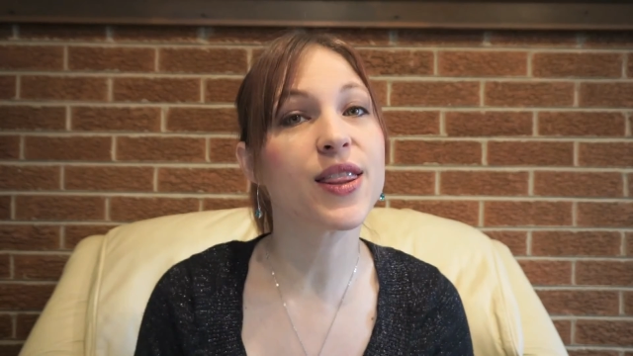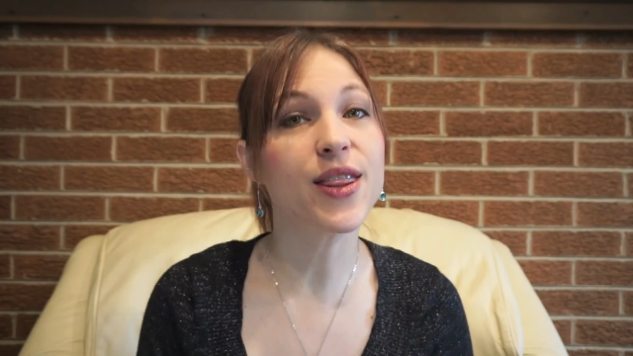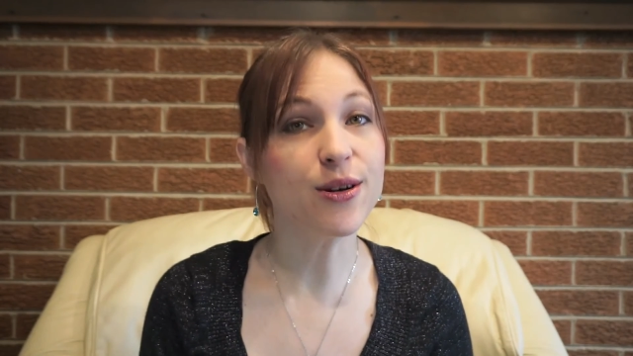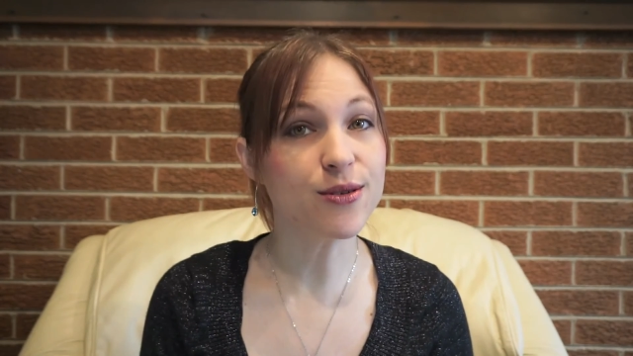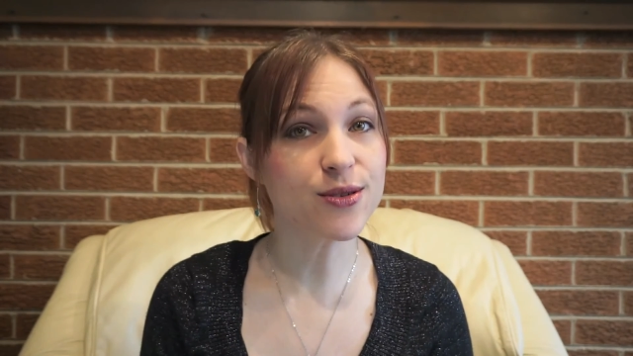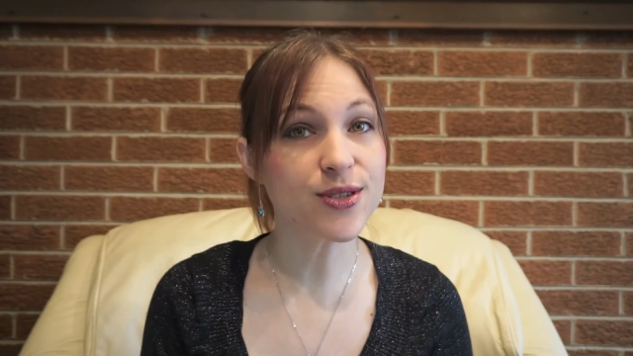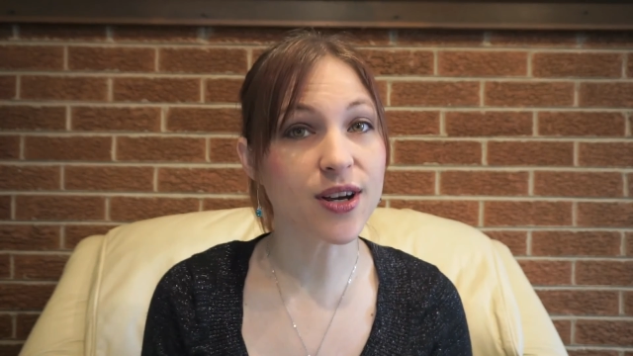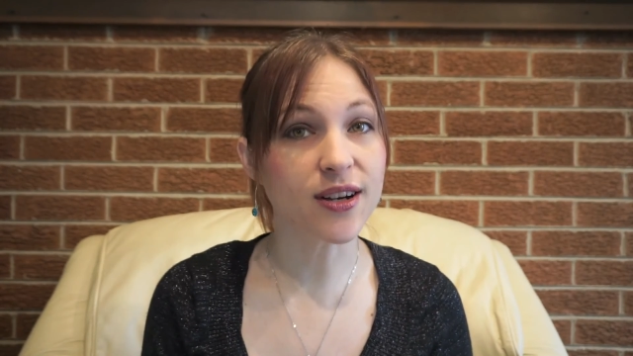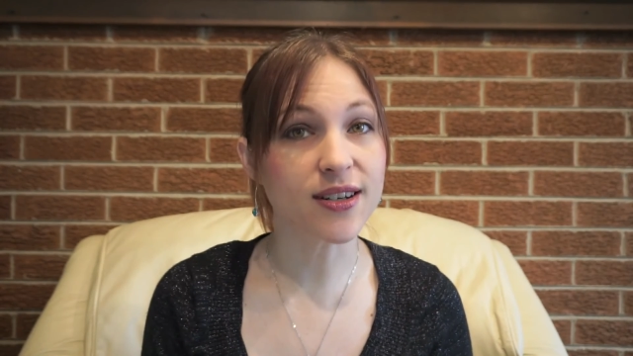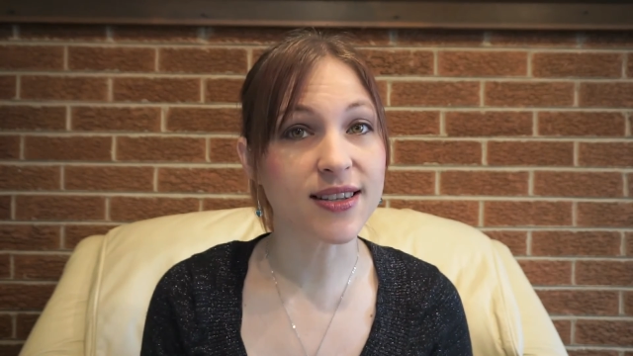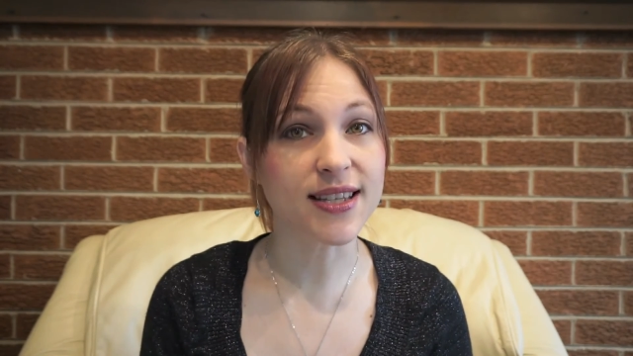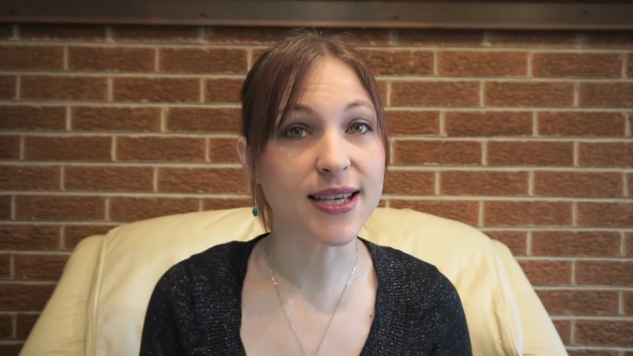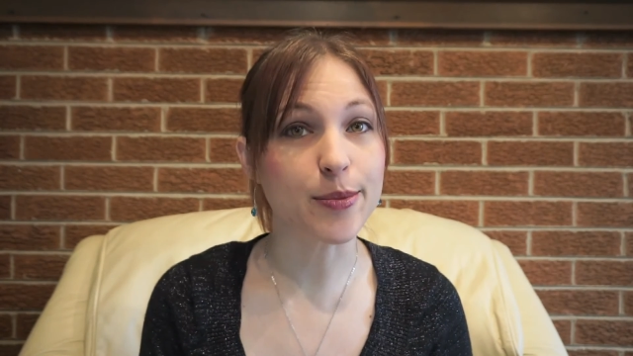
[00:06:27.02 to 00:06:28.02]
Those
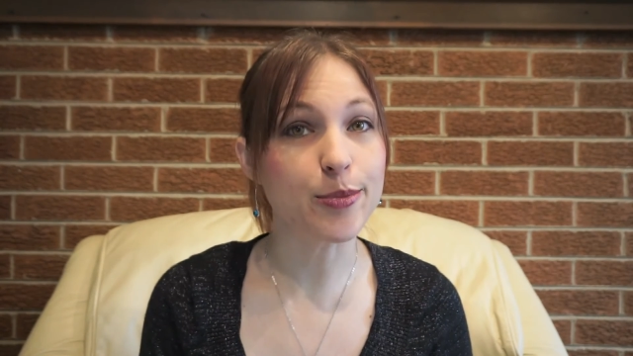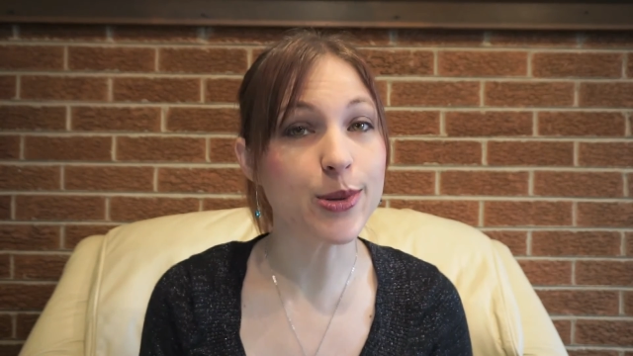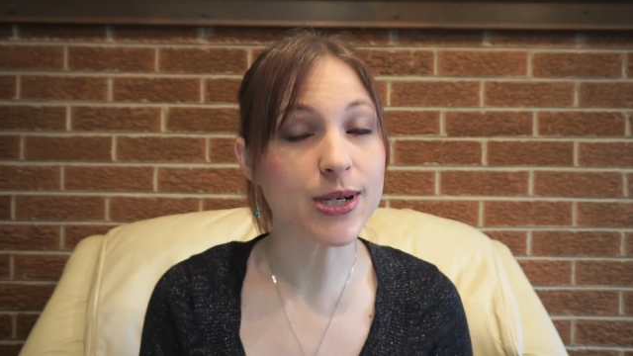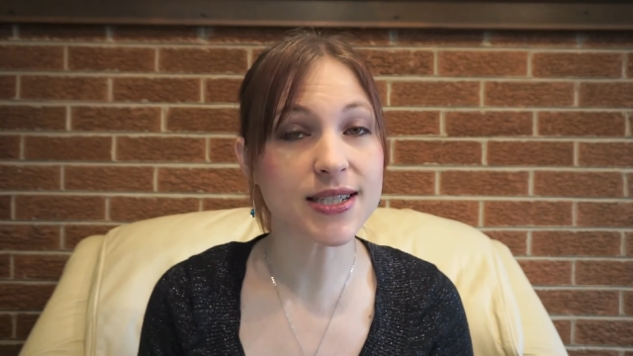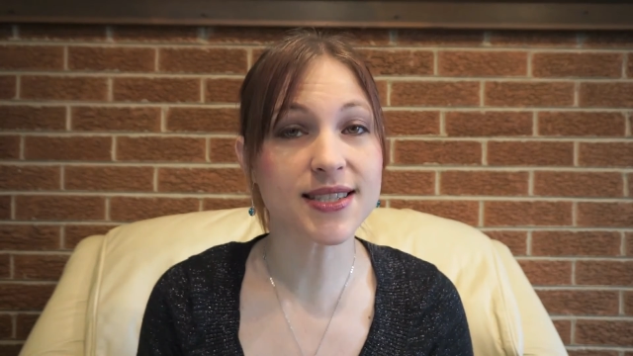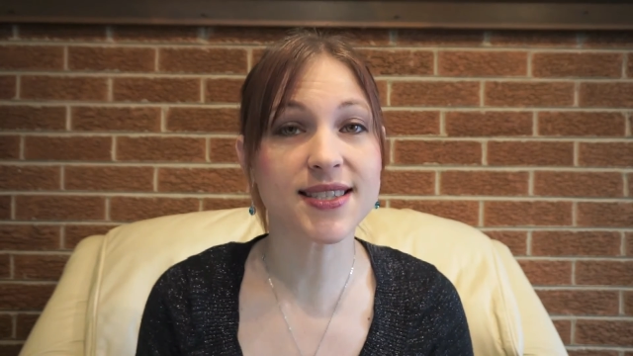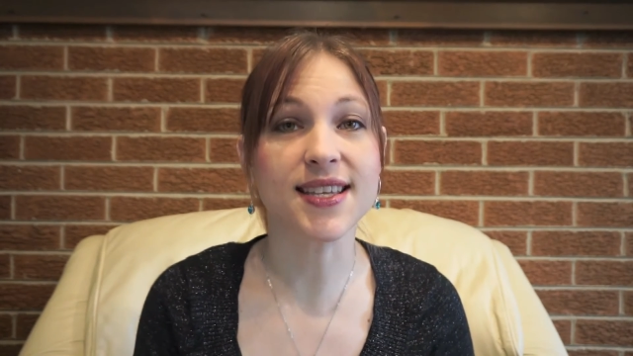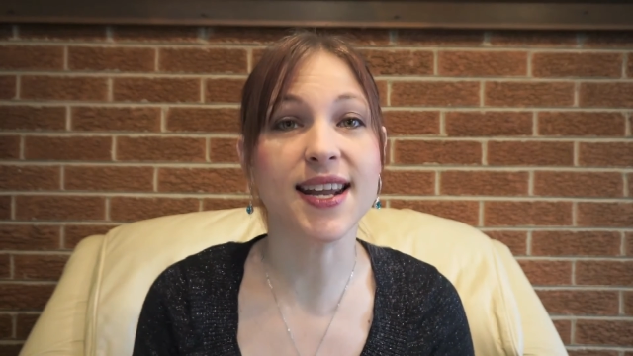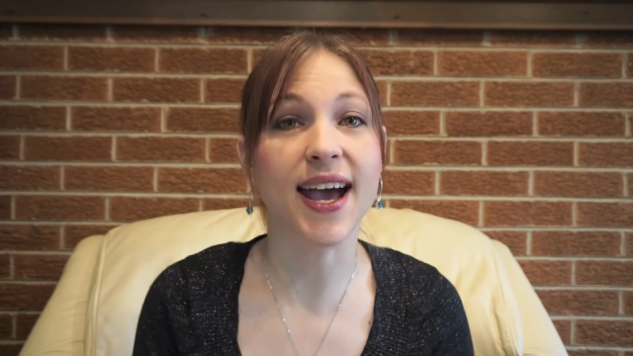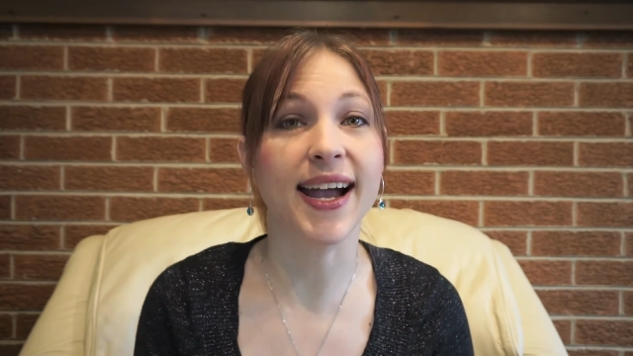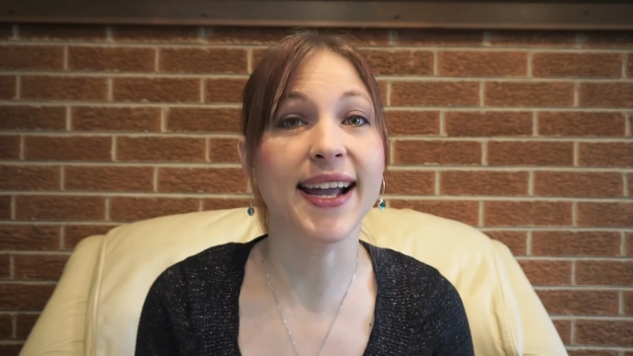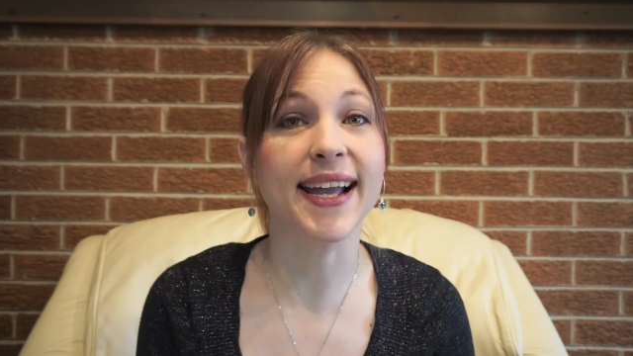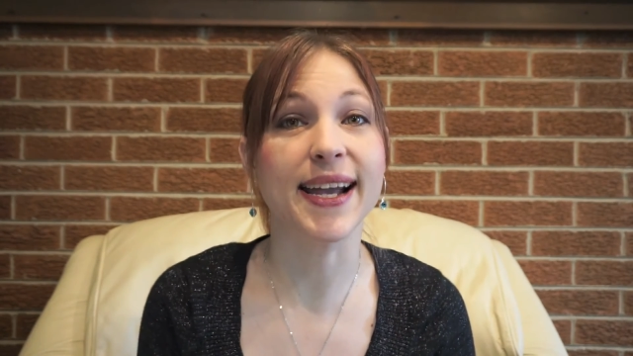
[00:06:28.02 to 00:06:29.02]
are the books that
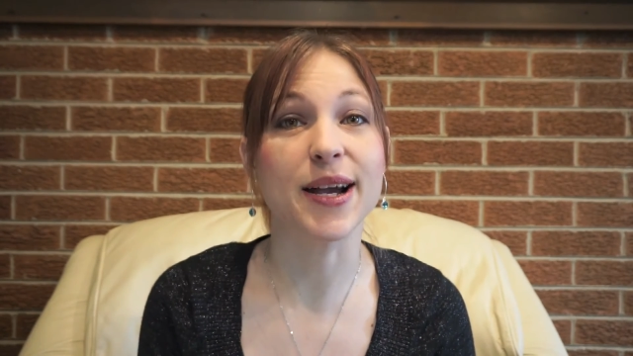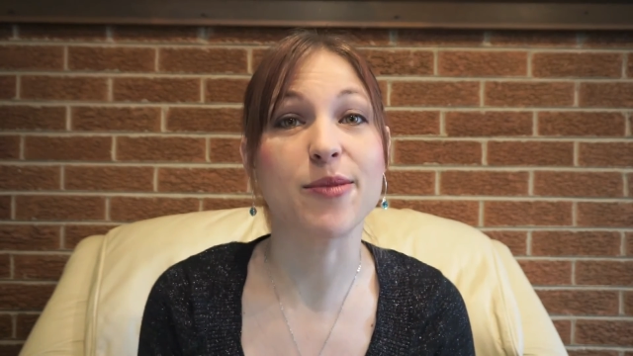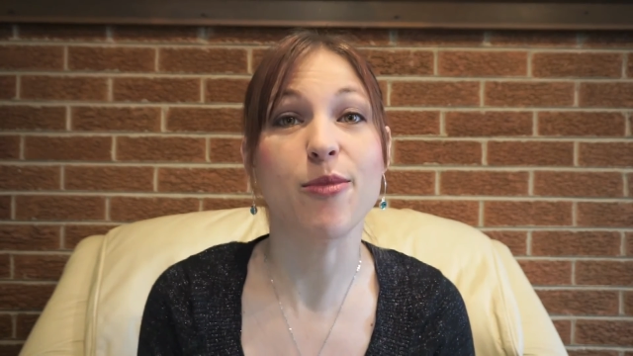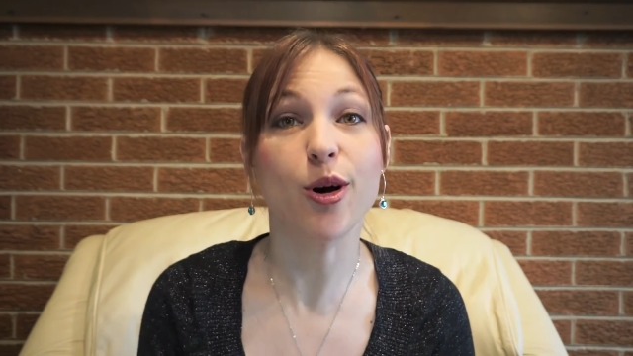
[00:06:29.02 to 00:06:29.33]
I am